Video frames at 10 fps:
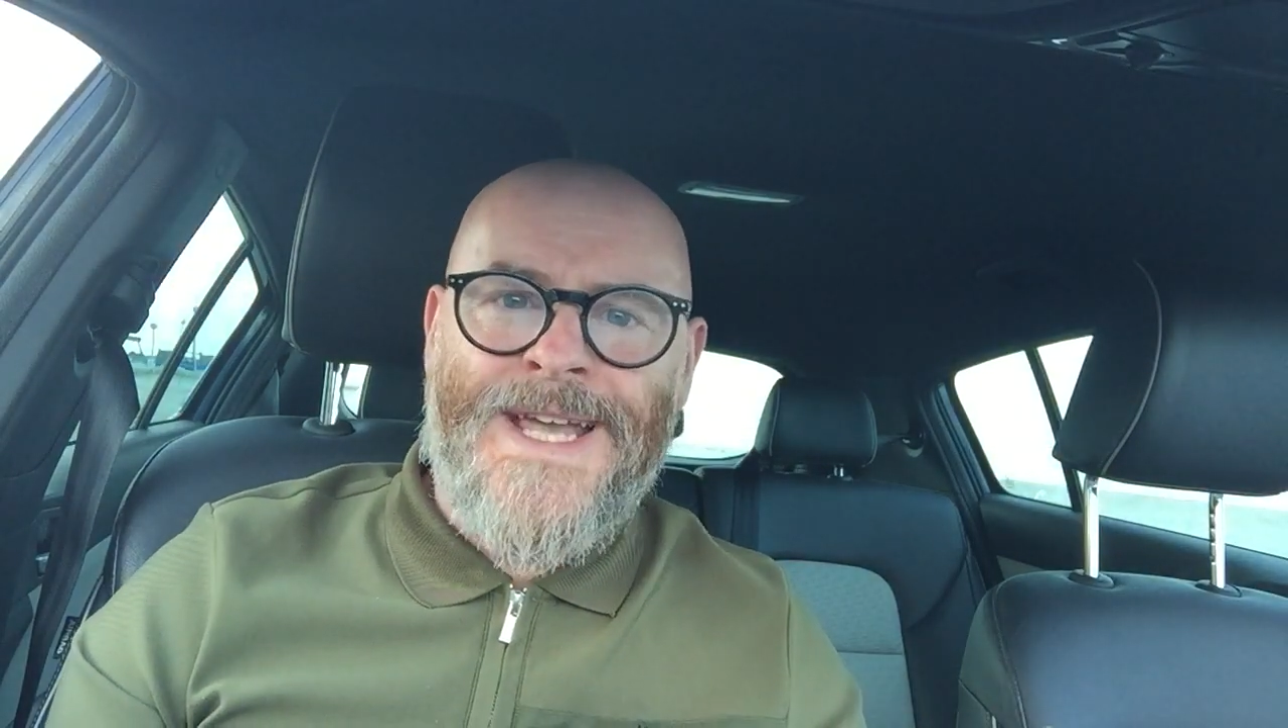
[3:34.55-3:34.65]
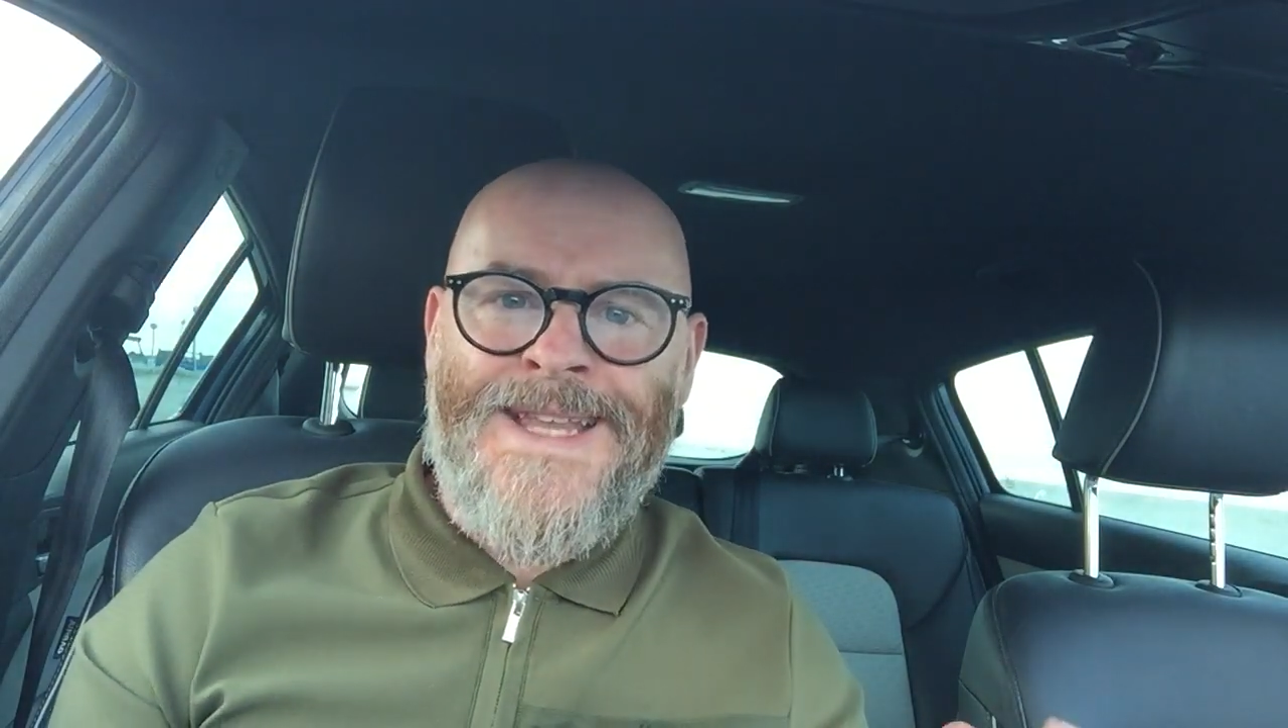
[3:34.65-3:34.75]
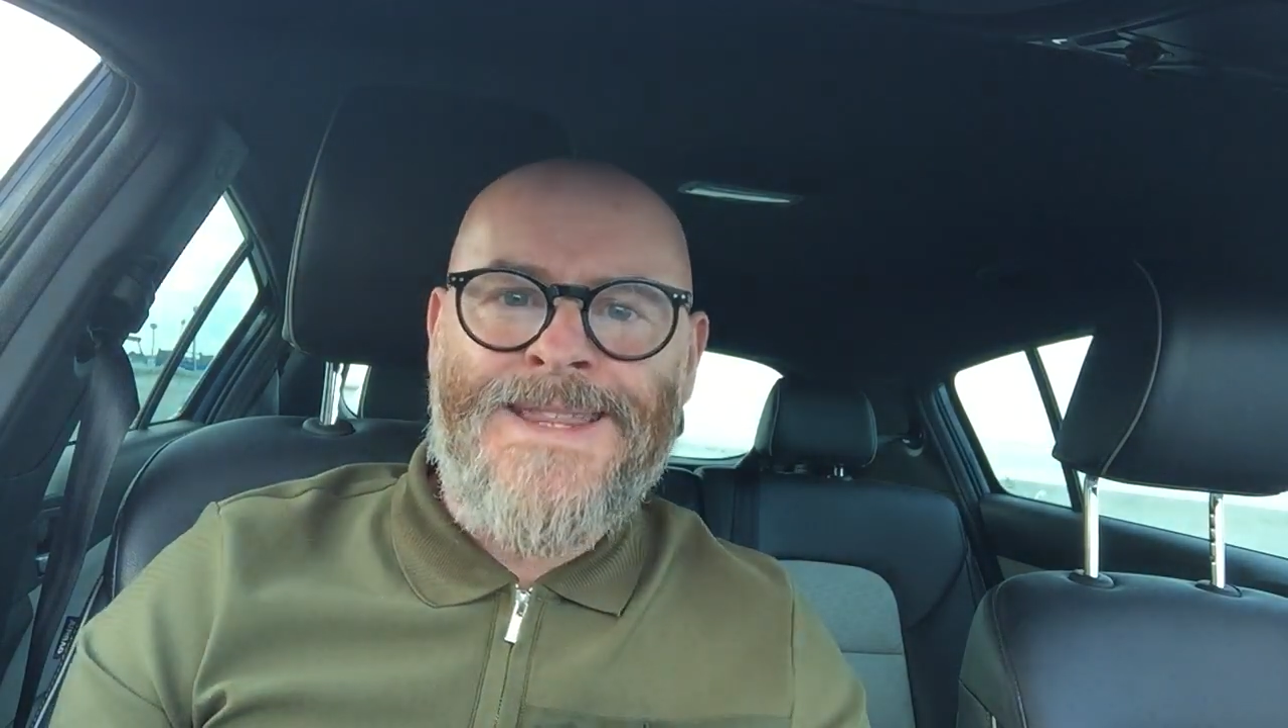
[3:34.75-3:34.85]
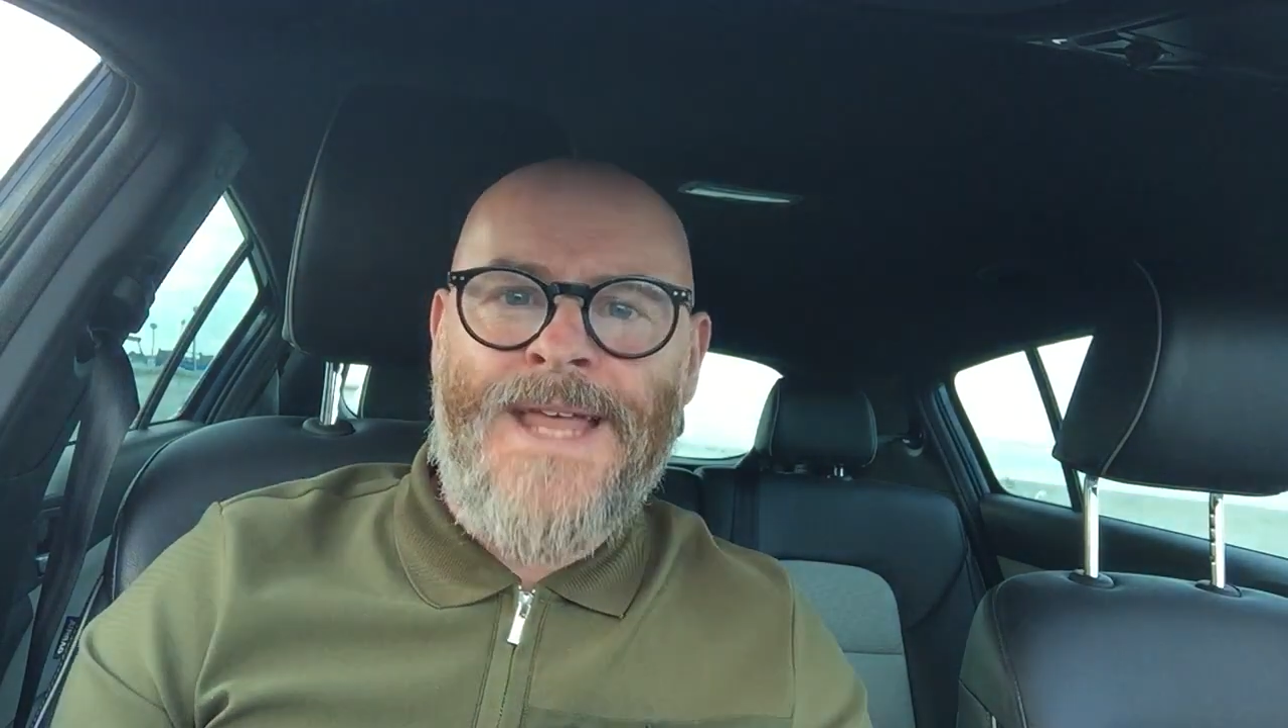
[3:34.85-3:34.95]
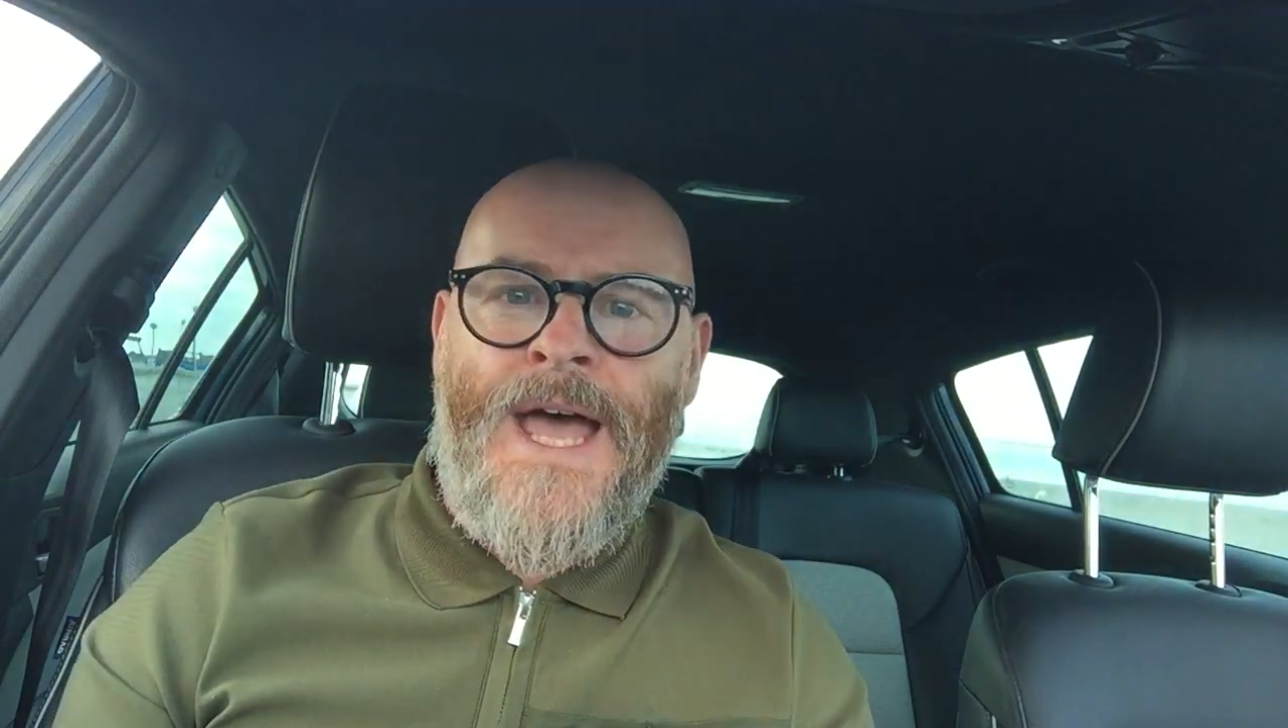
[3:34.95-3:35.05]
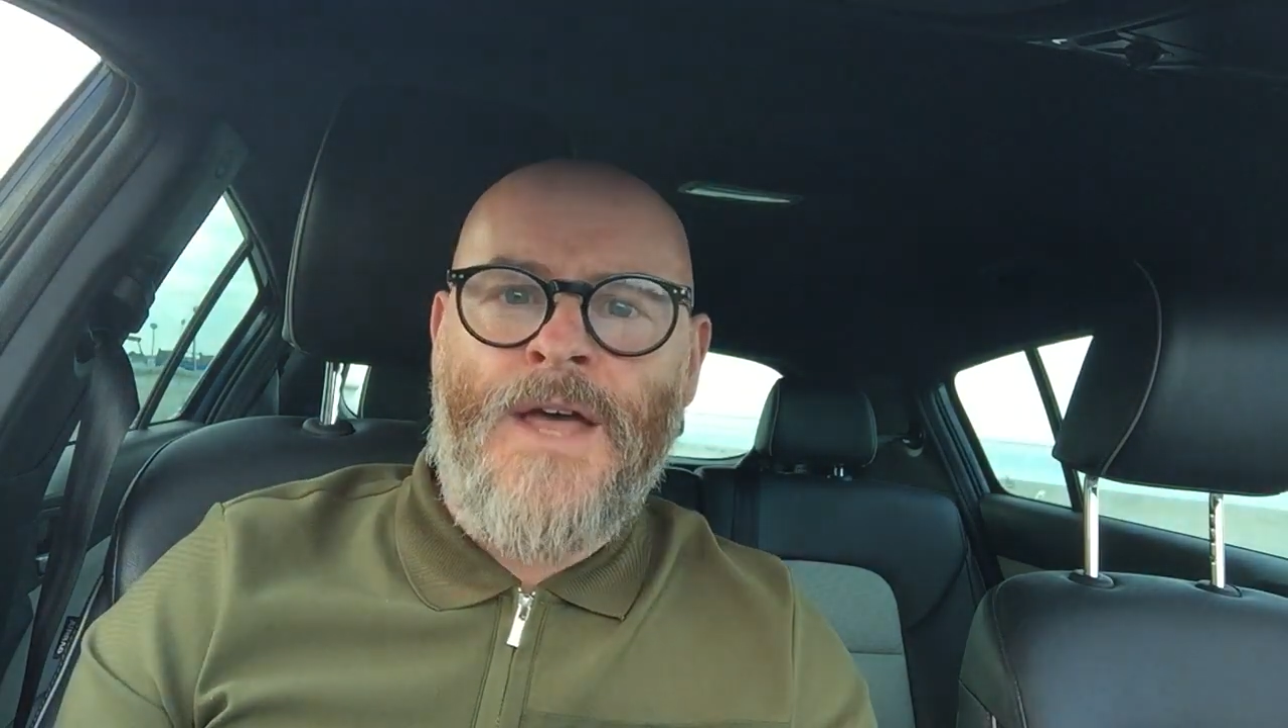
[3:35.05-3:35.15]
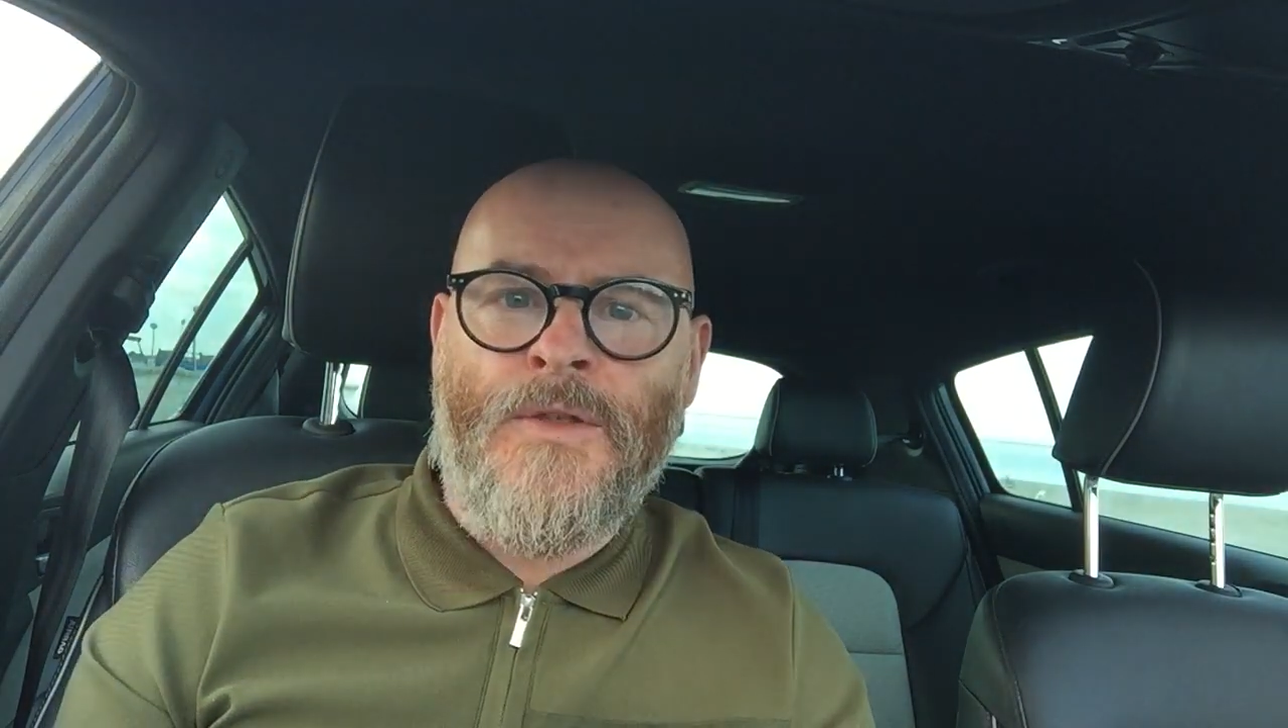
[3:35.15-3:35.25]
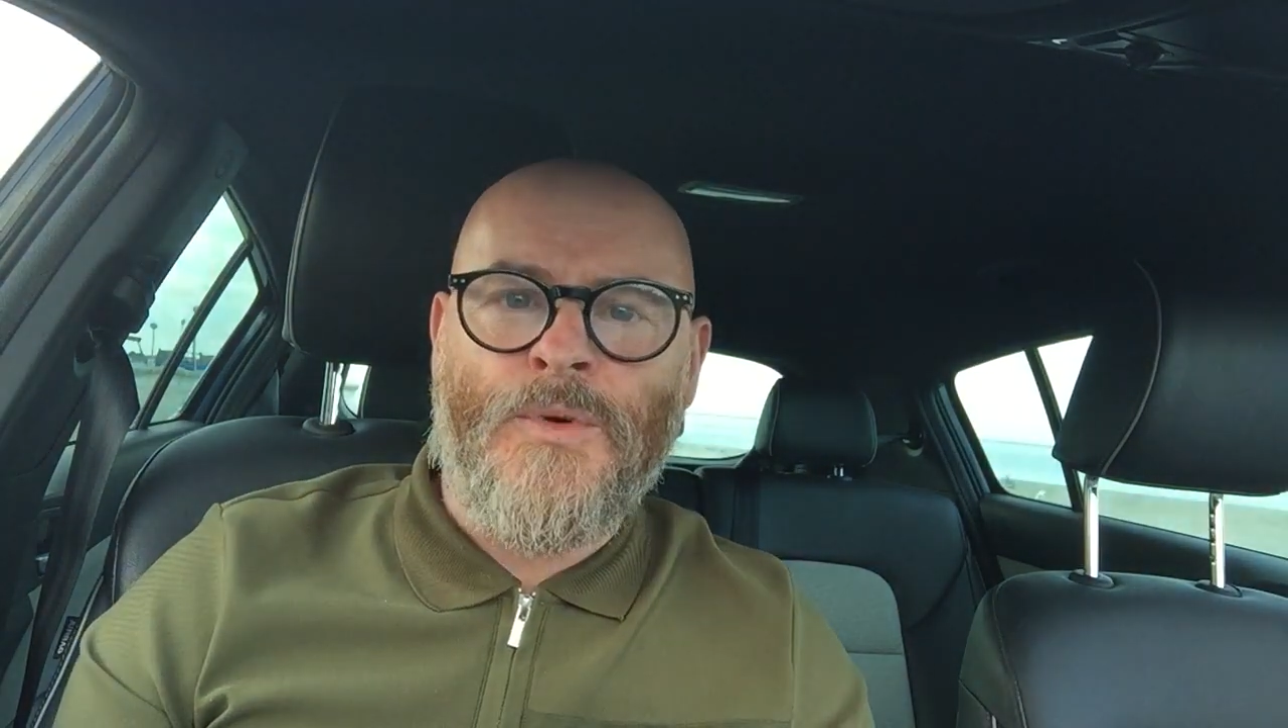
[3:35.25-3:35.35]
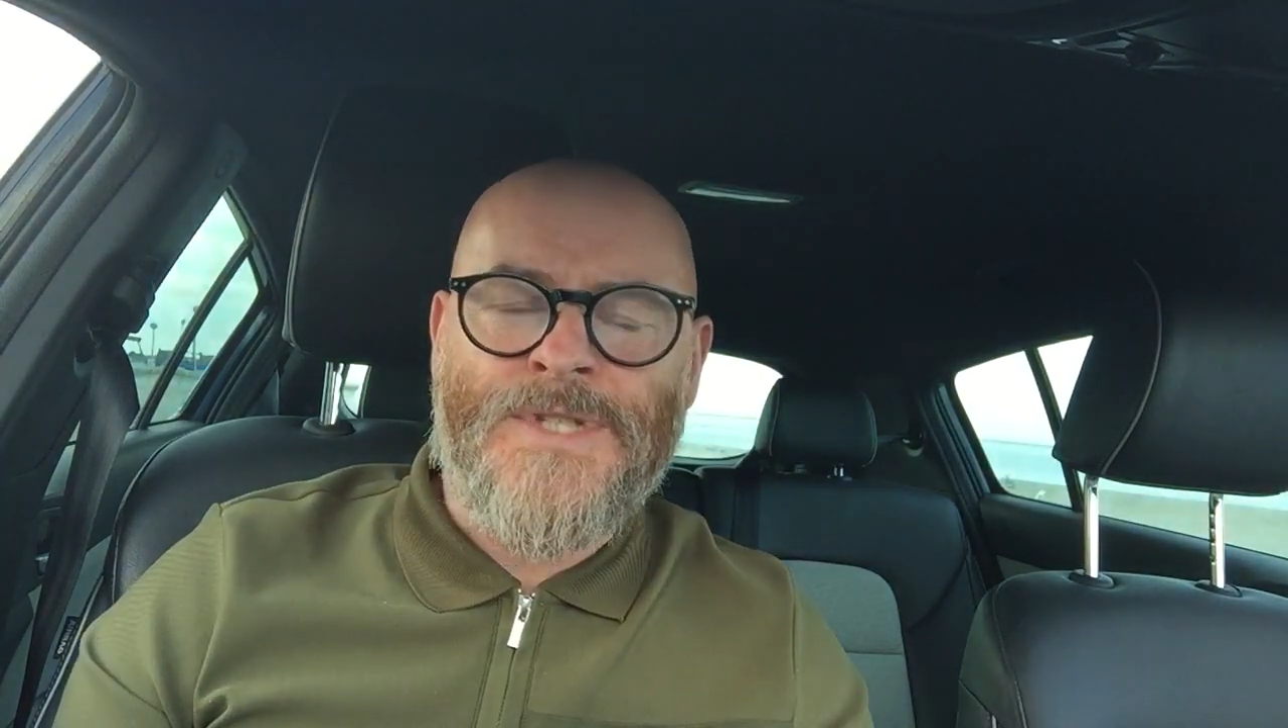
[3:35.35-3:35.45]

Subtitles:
in there,